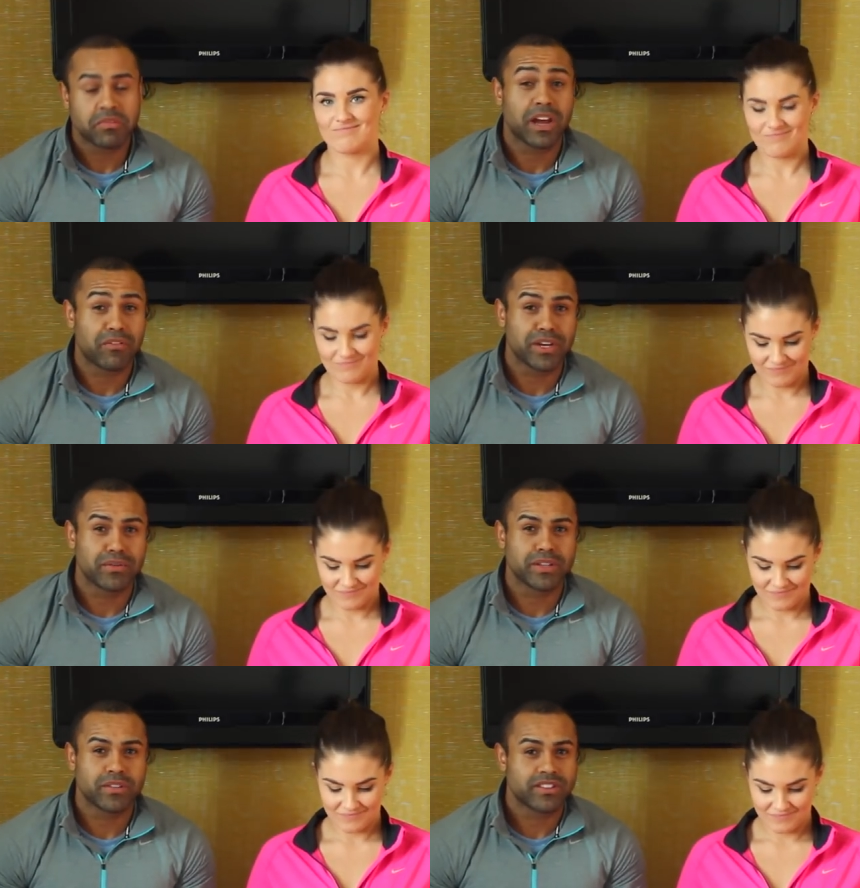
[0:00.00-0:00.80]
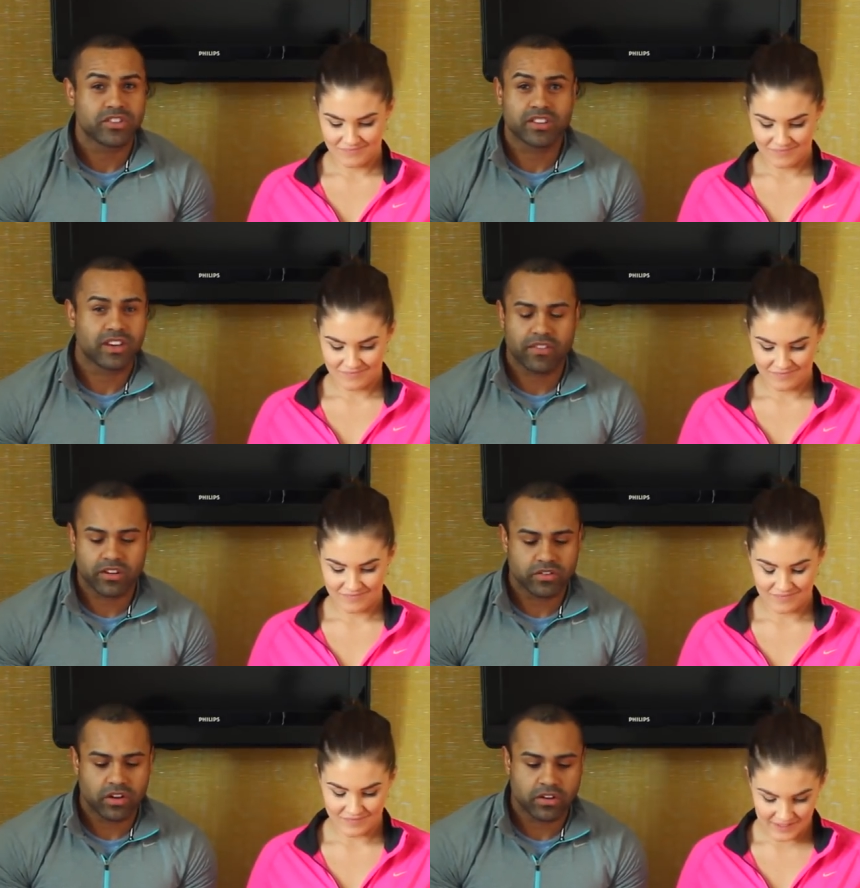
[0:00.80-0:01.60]
Speaker 1: we can't really go into it, it'll just take far
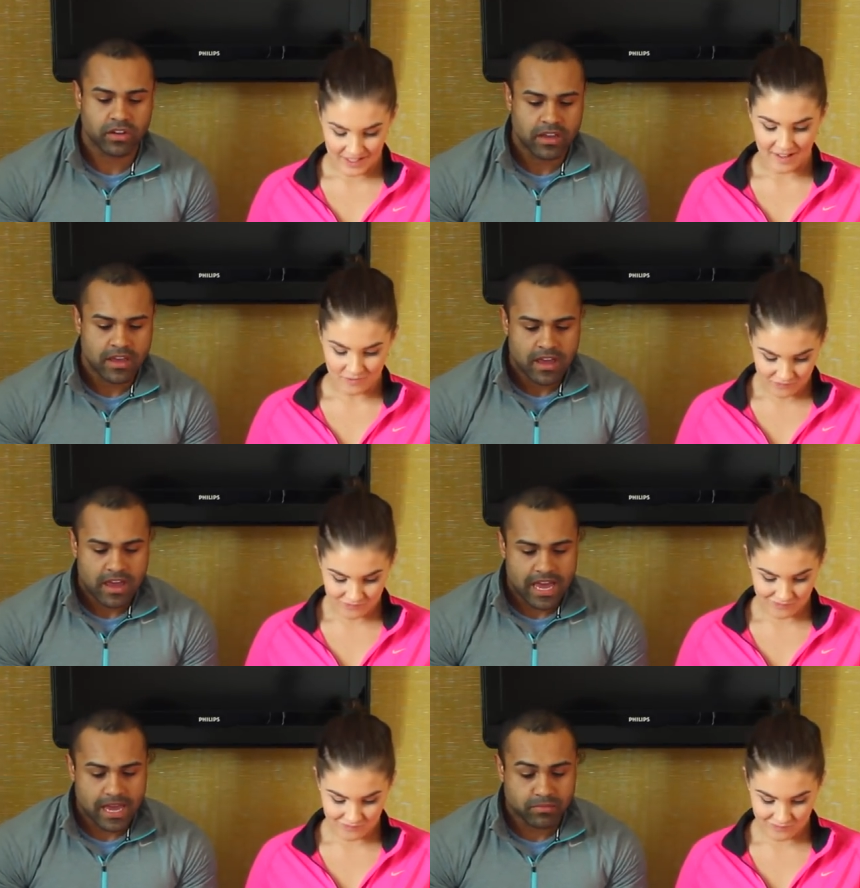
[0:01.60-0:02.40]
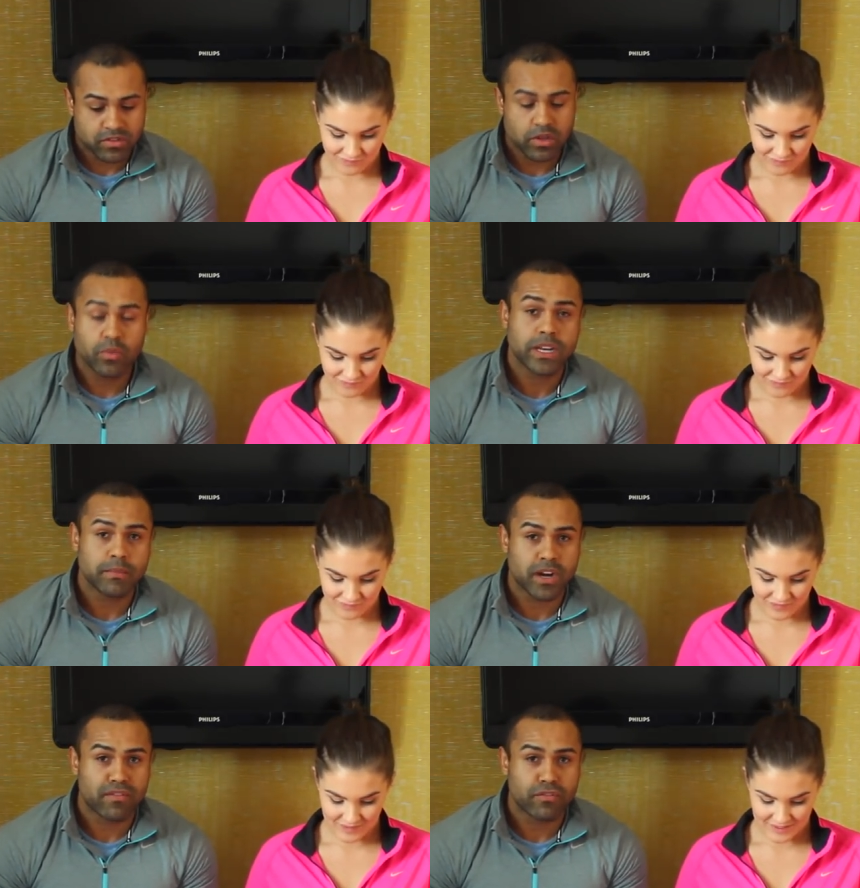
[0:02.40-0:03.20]
too long. Yeah. Do we
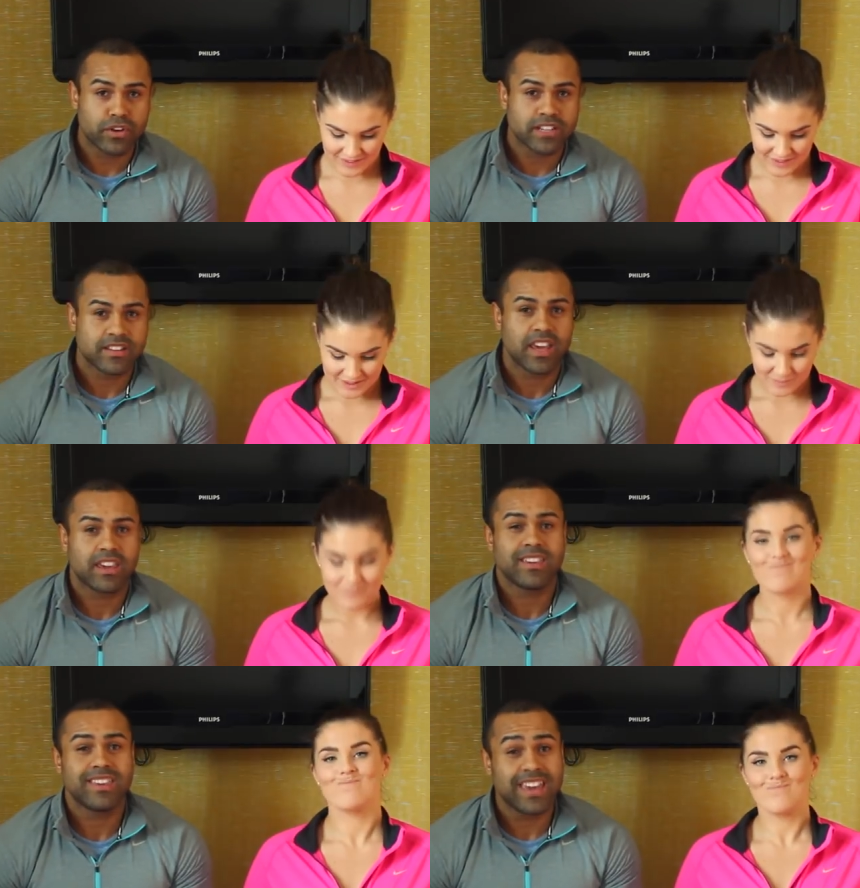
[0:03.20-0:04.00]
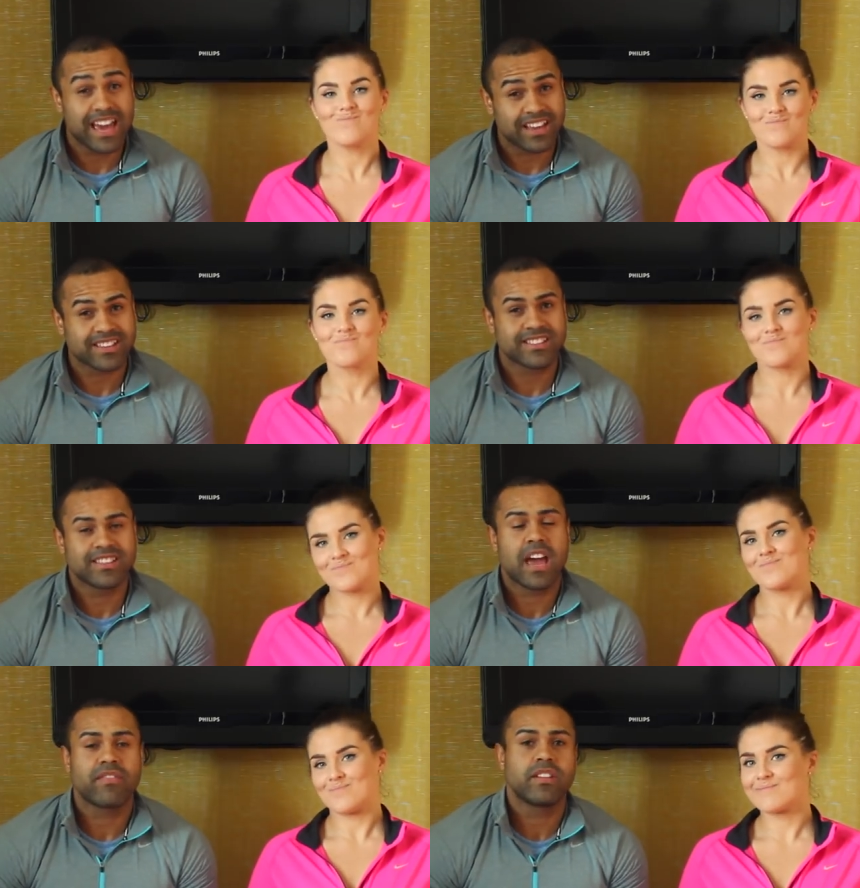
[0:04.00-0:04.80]
limit our food intake? Yes,
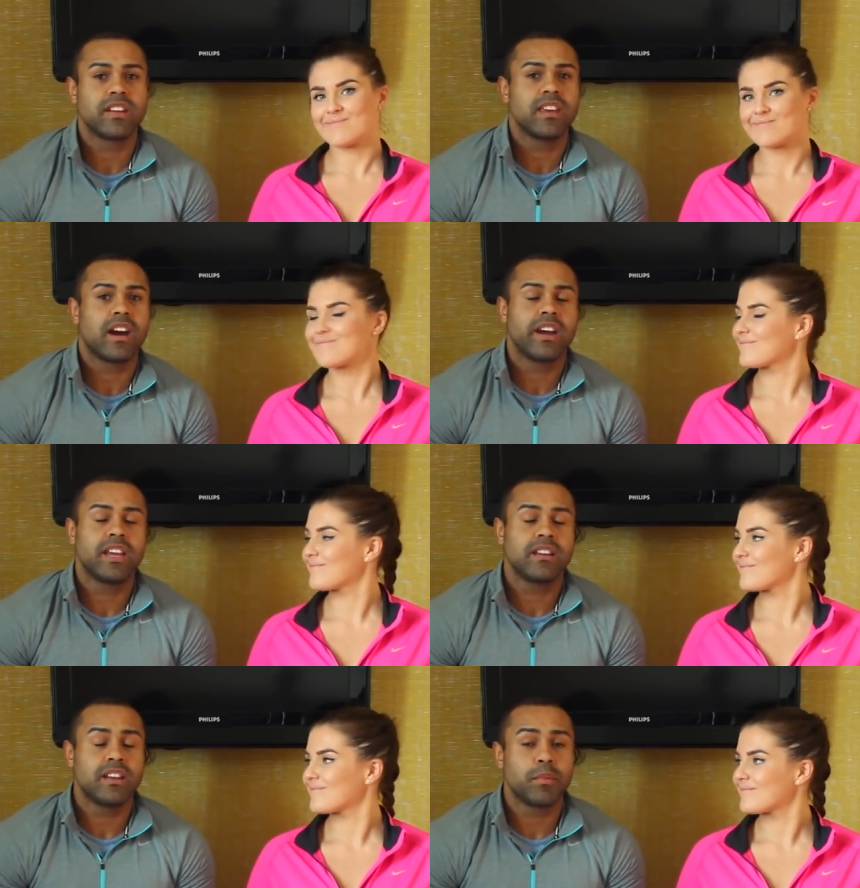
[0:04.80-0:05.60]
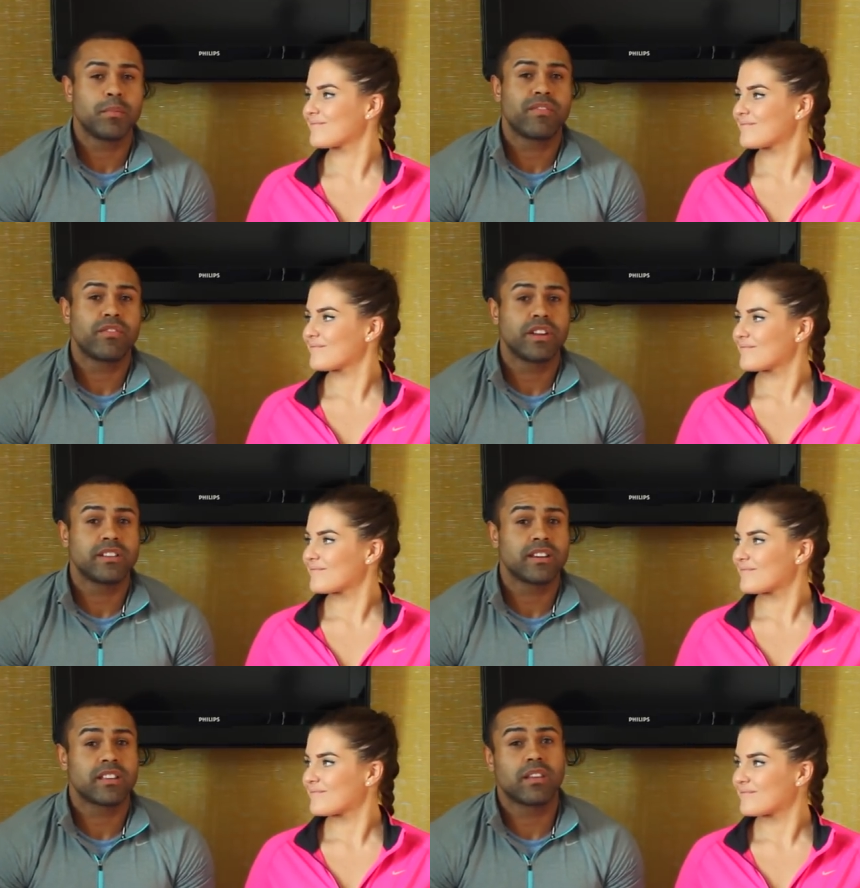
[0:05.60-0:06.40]
definitely. I limit my food
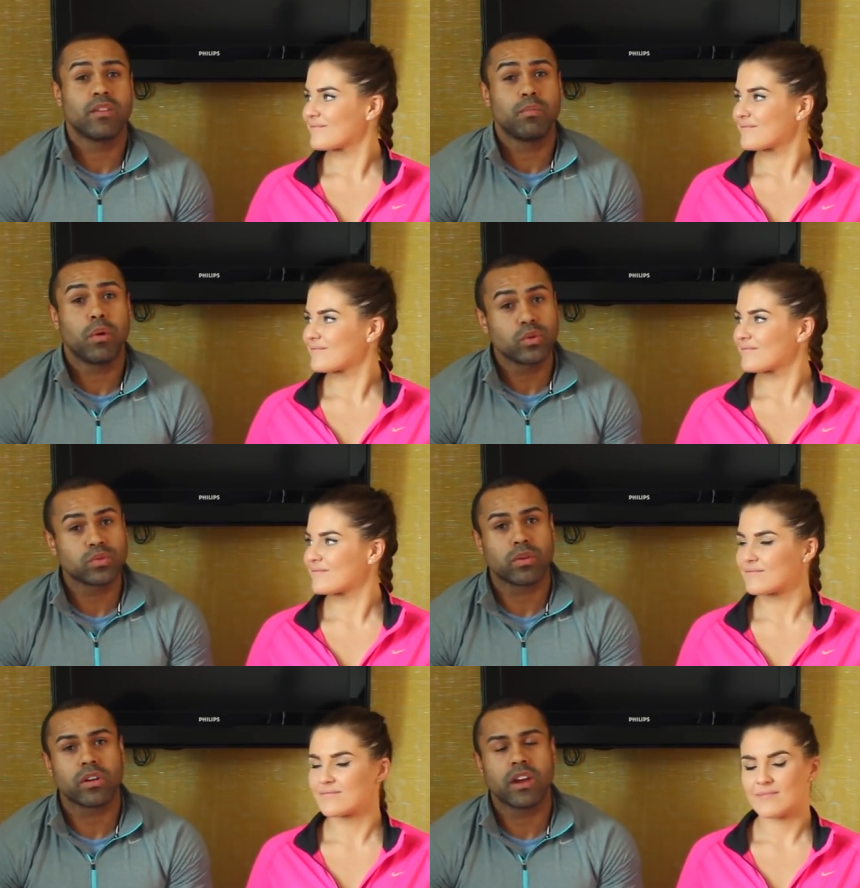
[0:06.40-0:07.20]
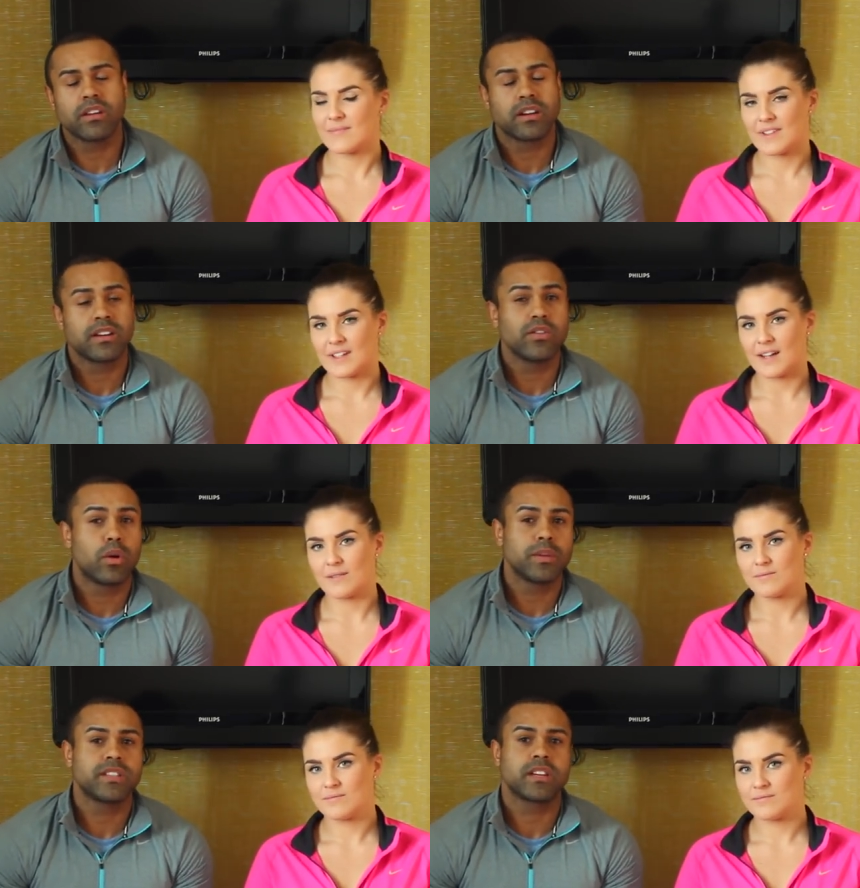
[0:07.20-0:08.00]
intake to post-workout, and I
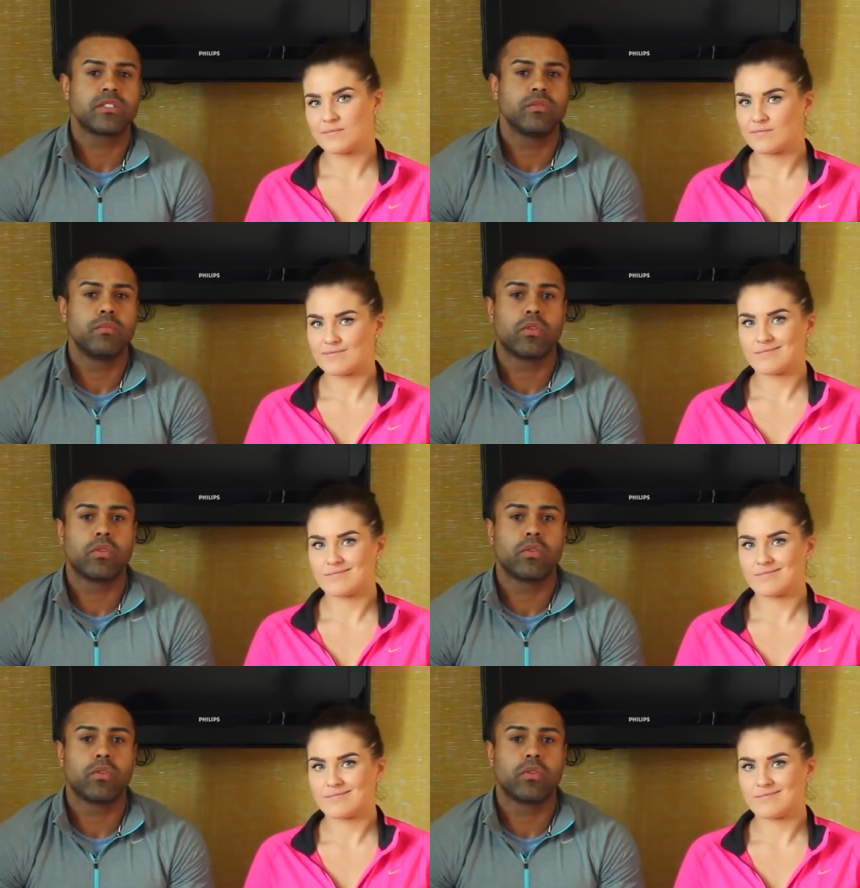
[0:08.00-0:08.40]
normally stick to